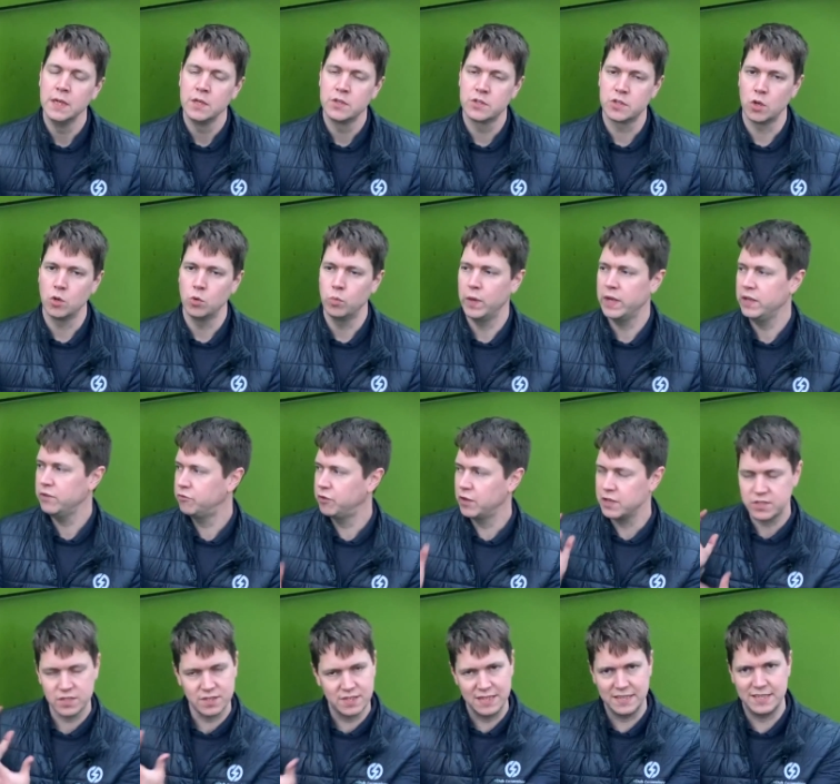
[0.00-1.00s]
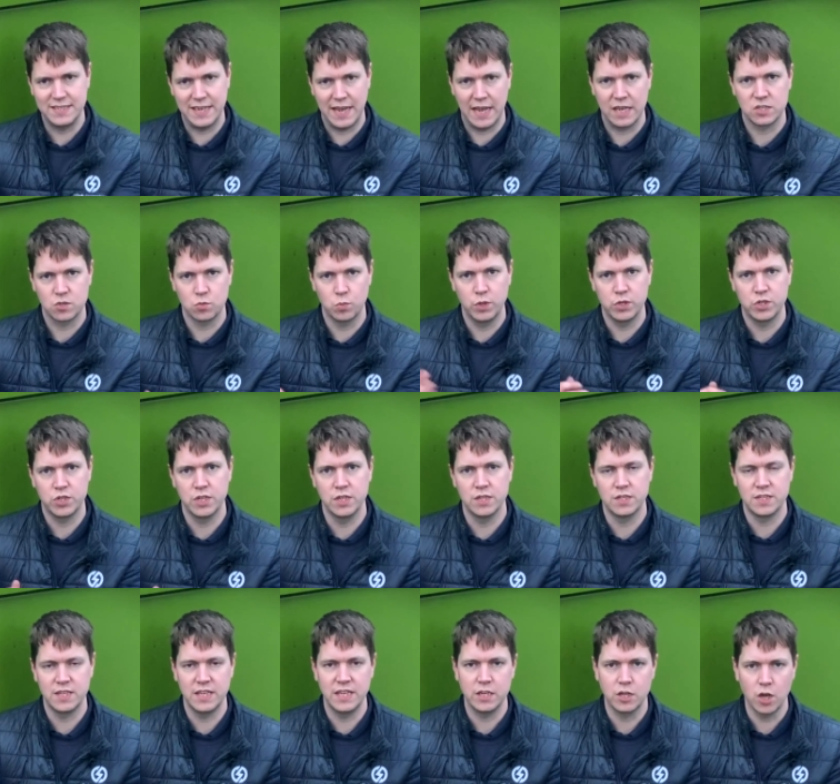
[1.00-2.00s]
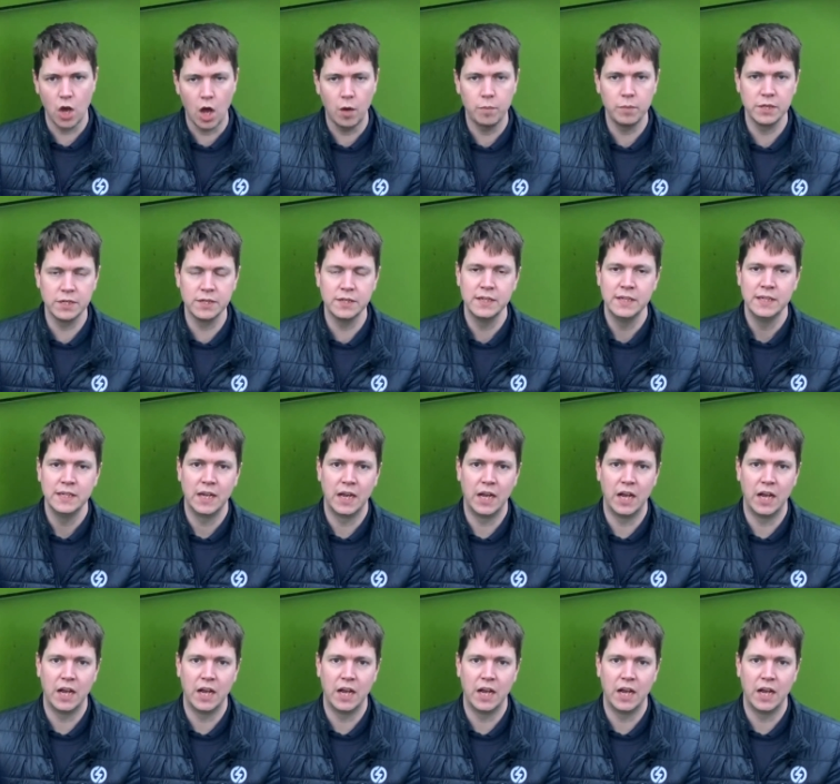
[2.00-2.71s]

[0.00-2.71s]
So we fit CCS, which is the common